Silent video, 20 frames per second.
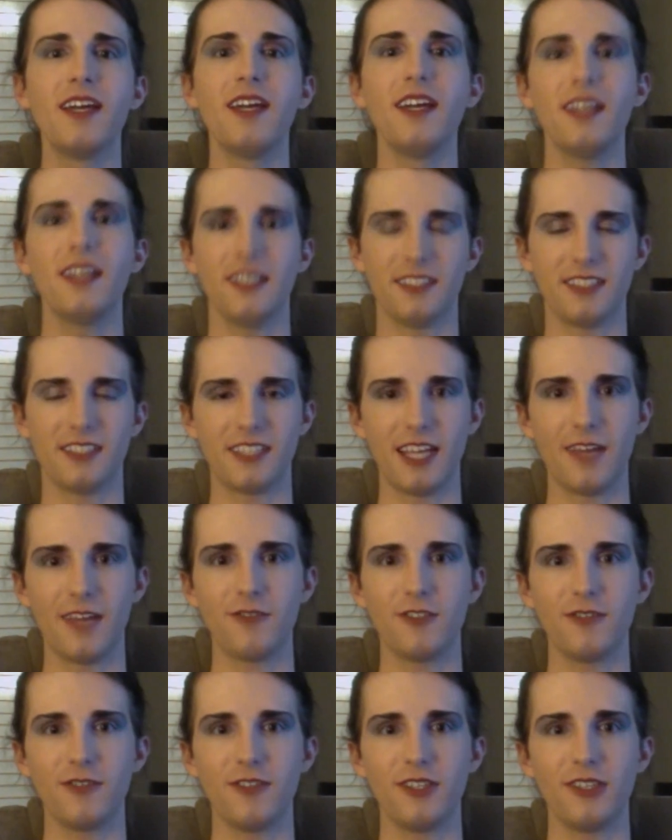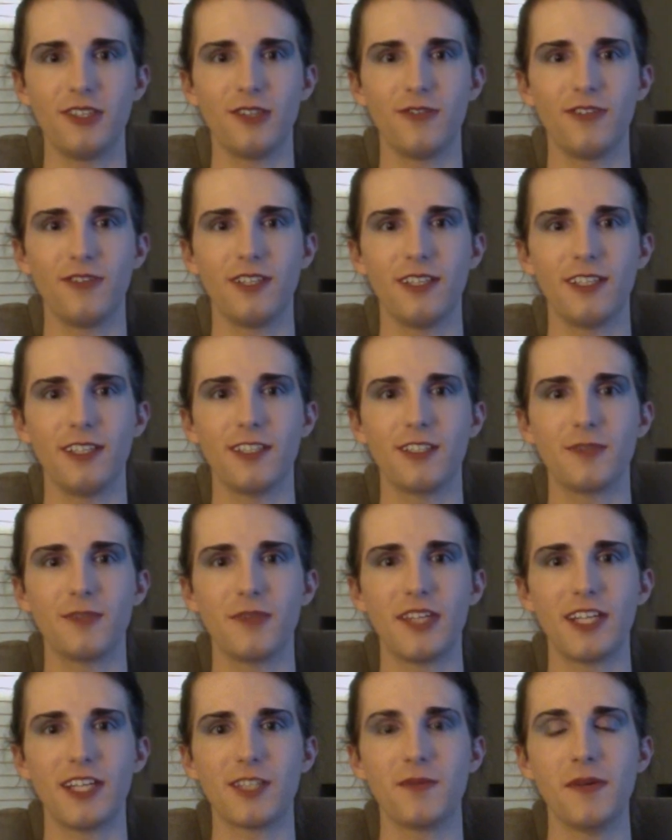it's safe to feel your feelings, but
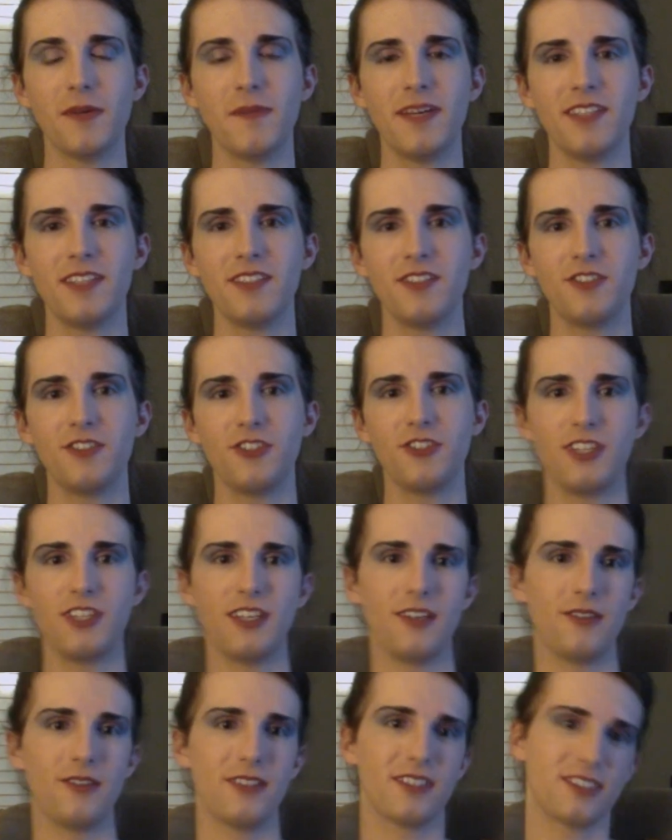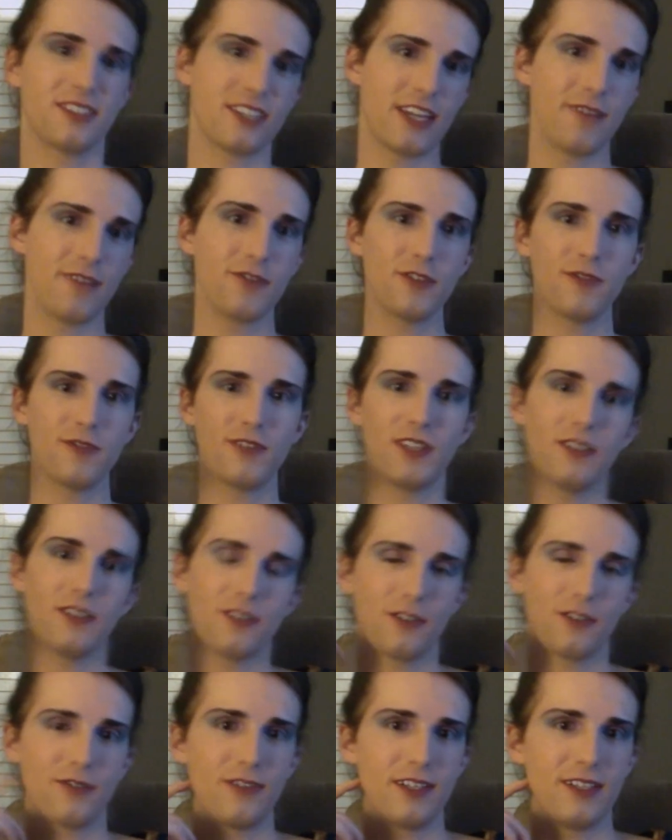that's my message to you. It's safe to feel
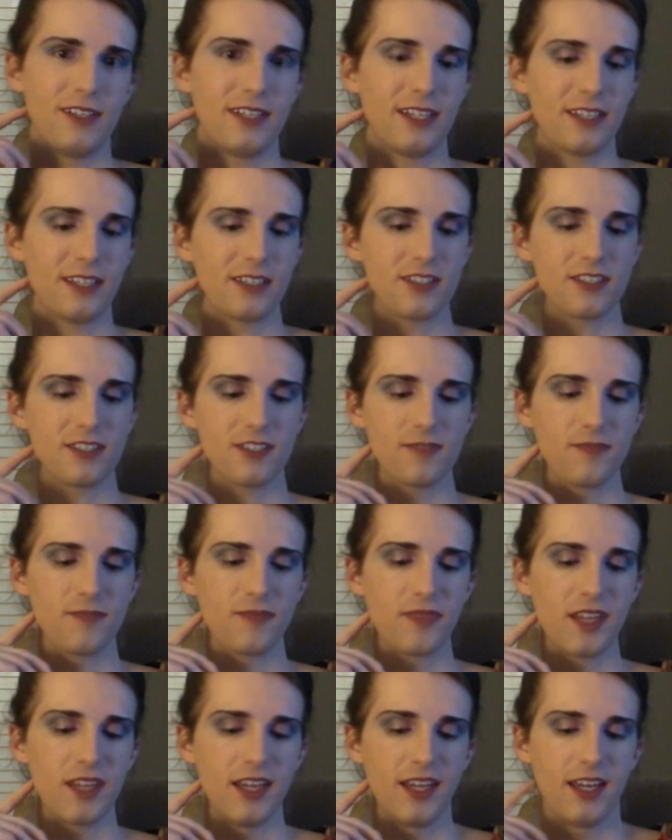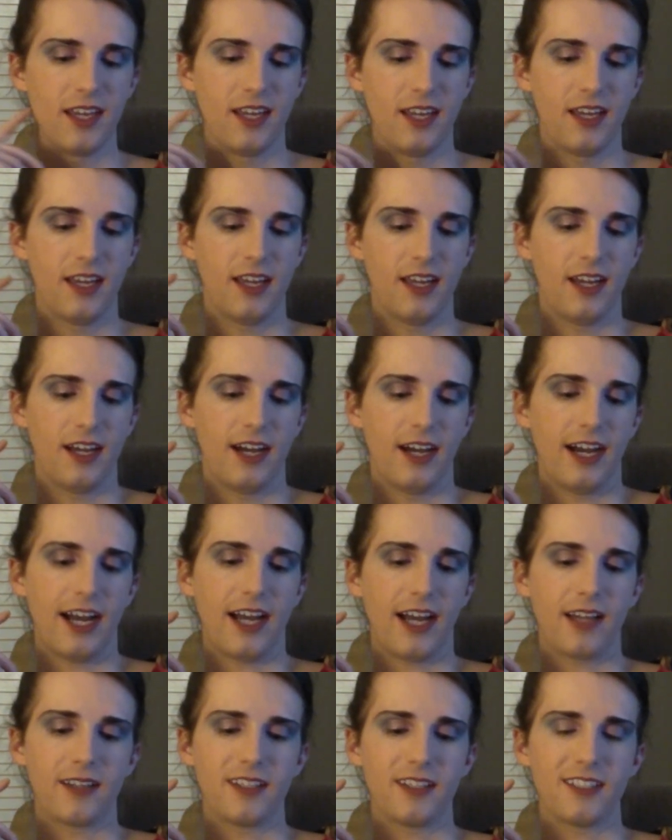your feelings.
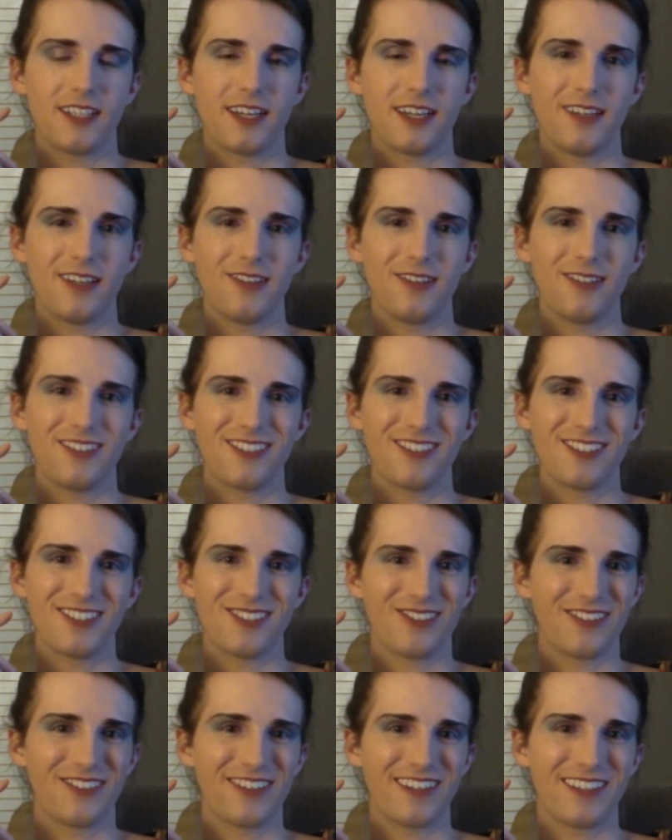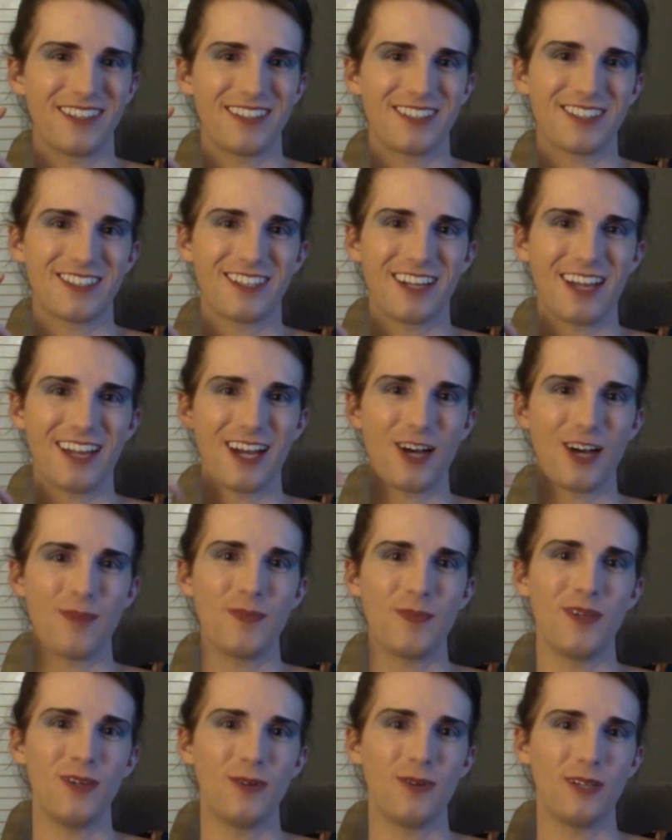I'm going to tell you a little story that's going to
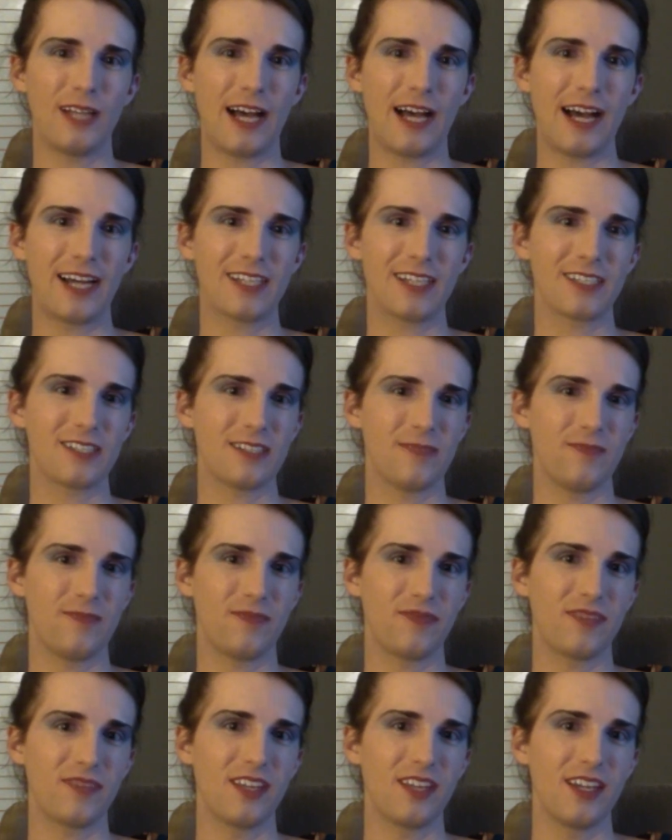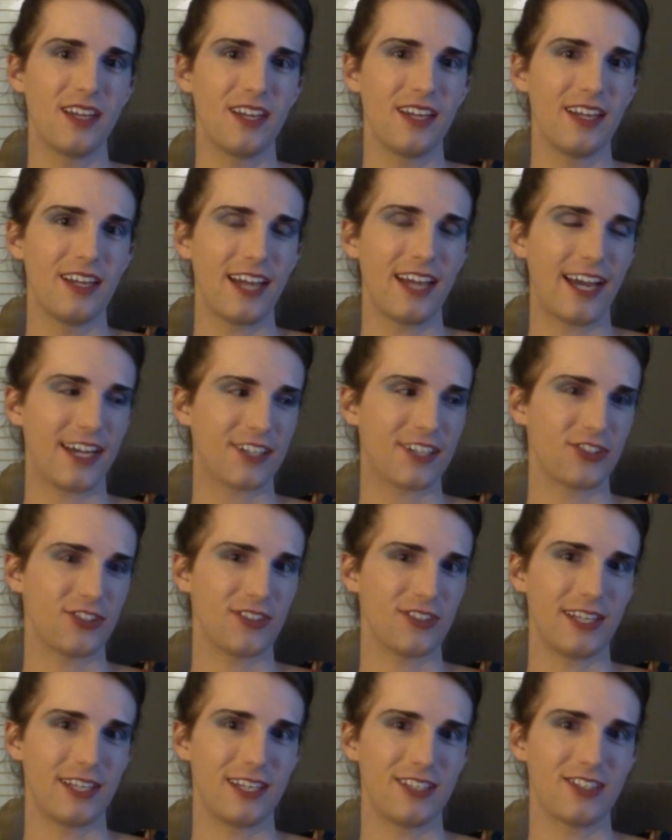help you a lot,
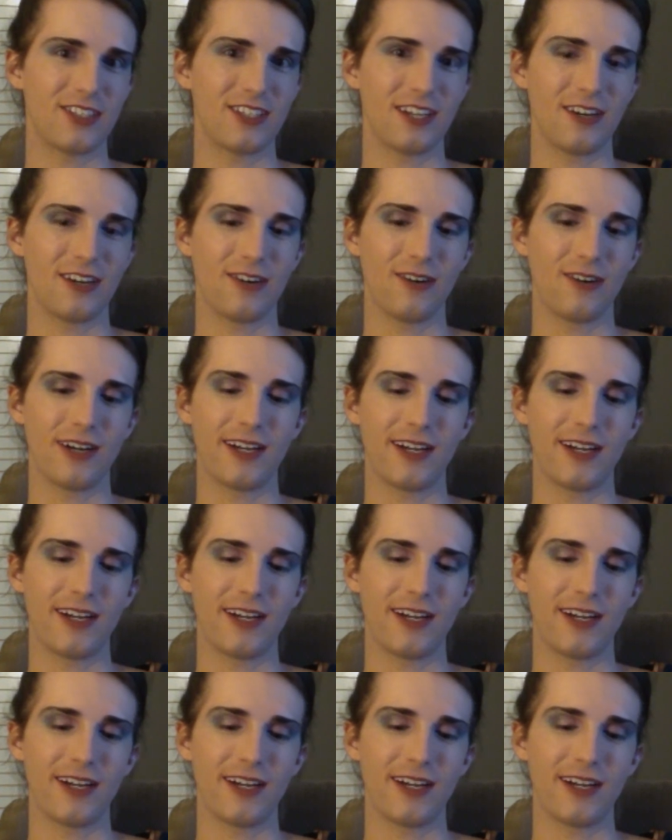actually. So,